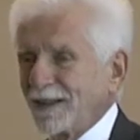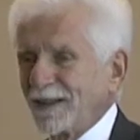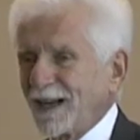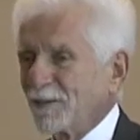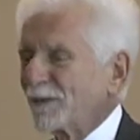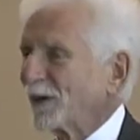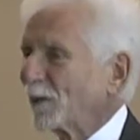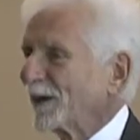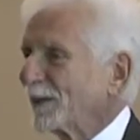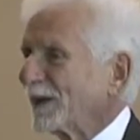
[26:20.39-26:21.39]
uh, I'm not
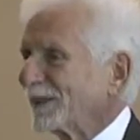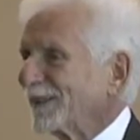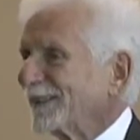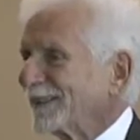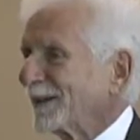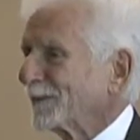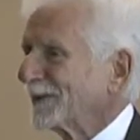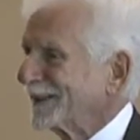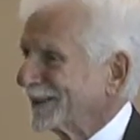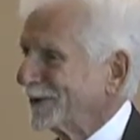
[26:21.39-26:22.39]
worried about thinking I'm
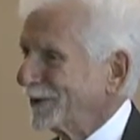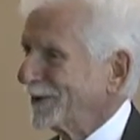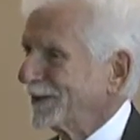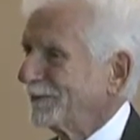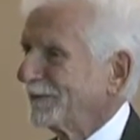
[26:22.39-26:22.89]
really a kook,